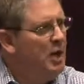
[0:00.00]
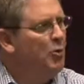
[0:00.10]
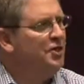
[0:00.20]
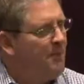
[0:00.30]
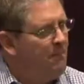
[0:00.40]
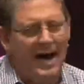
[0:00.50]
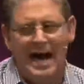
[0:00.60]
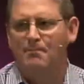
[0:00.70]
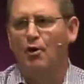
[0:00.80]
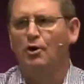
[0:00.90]
what the
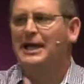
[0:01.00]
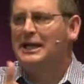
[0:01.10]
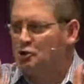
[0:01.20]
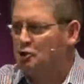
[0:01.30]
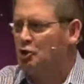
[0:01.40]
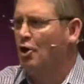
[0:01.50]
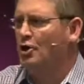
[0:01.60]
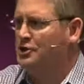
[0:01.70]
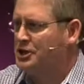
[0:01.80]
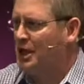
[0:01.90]
Bible
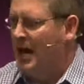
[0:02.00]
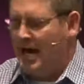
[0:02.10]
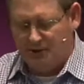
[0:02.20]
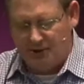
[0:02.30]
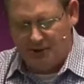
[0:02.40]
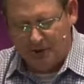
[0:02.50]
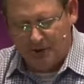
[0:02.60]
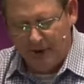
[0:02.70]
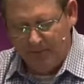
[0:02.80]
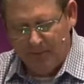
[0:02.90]
exhorts
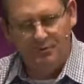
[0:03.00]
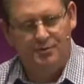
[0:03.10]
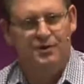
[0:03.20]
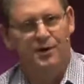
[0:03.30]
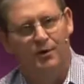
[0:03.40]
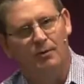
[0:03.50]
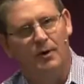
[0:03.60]
us to do?